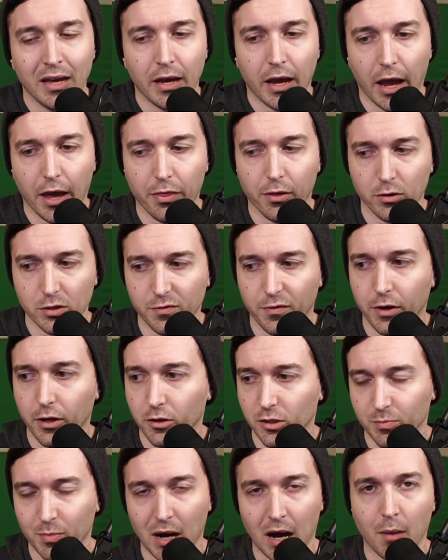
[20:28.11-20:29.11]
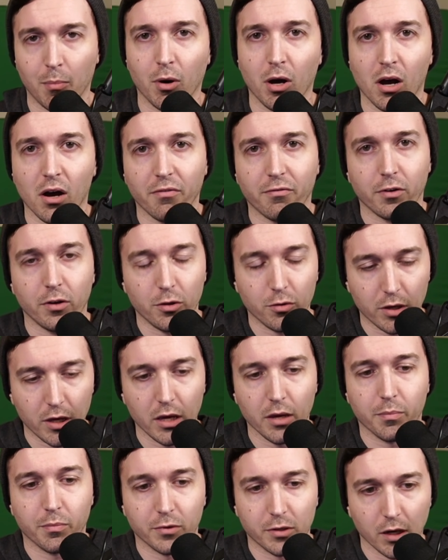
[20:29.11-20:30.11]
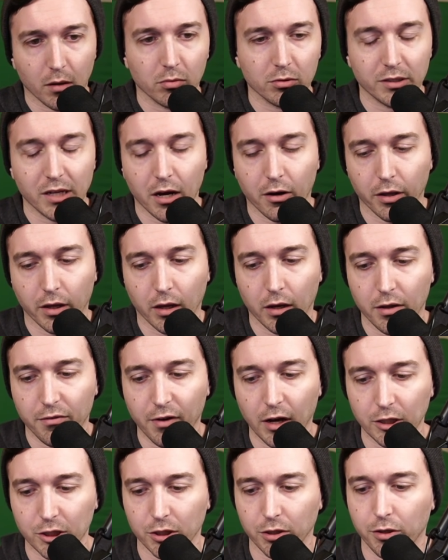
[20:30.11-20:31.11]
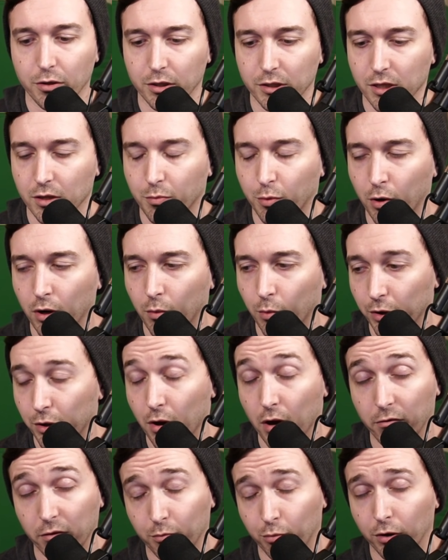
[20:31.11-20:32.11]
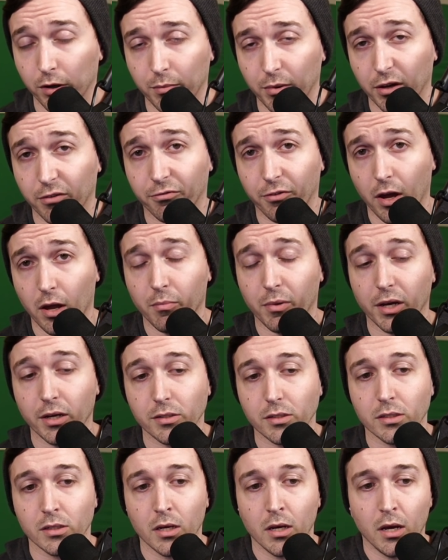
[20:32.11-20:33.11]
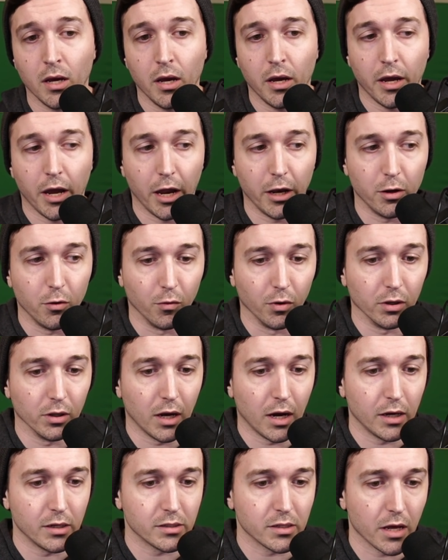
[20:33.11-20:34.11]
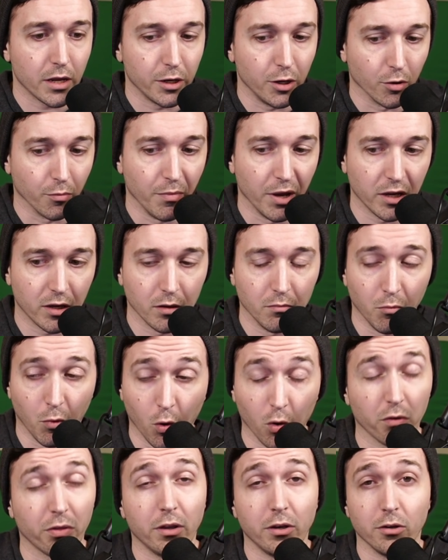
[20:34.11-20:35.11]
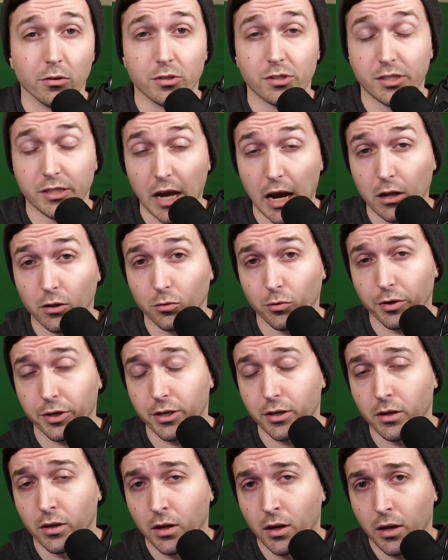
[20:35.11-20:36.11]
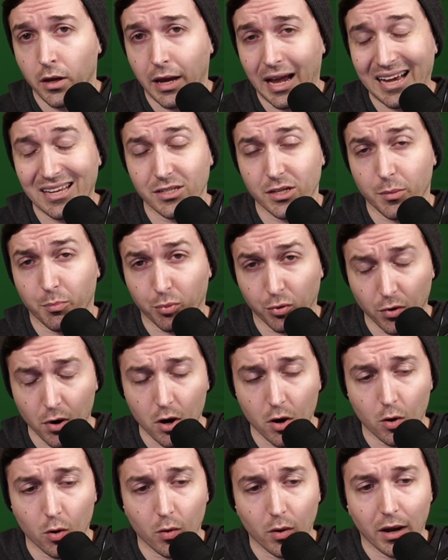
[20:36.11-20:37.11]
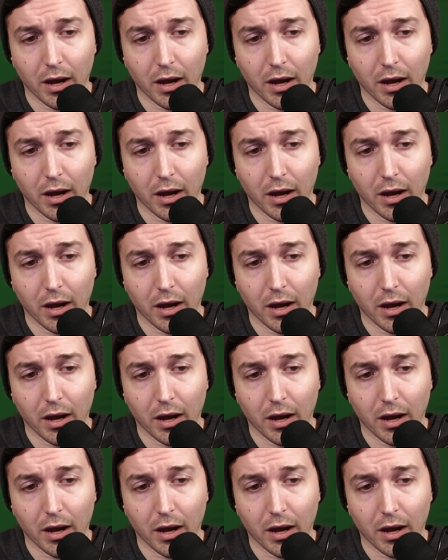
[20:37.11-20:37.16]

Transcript: And those videos pop off and you keep double downing. And eventually you get to the point where you have a pretty big fan base and you realize that you're making more than your salary as a pro.